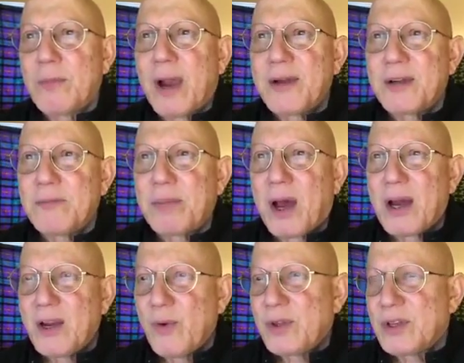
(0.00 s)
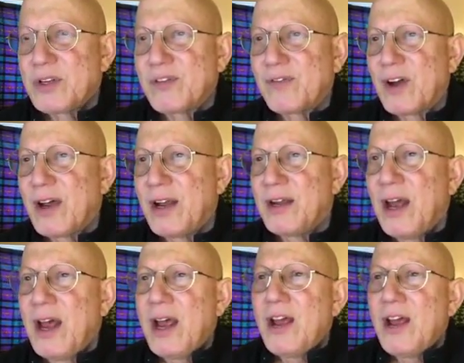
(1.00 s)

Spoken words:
mind, and body with the divine.